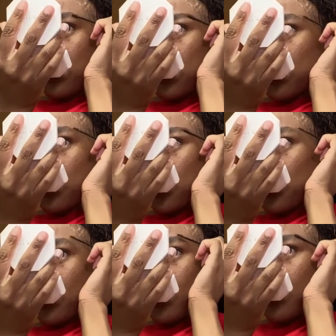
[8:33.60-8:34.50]
really
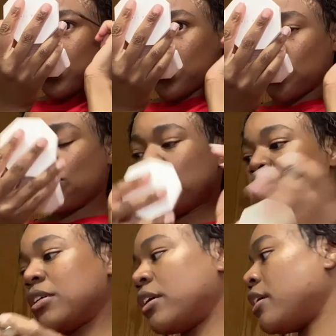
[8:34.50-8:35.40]
just be
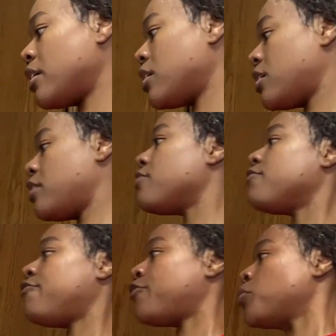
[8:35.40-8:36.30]
for real
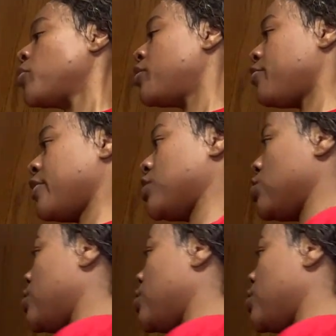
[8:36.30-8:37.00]
vegetarian.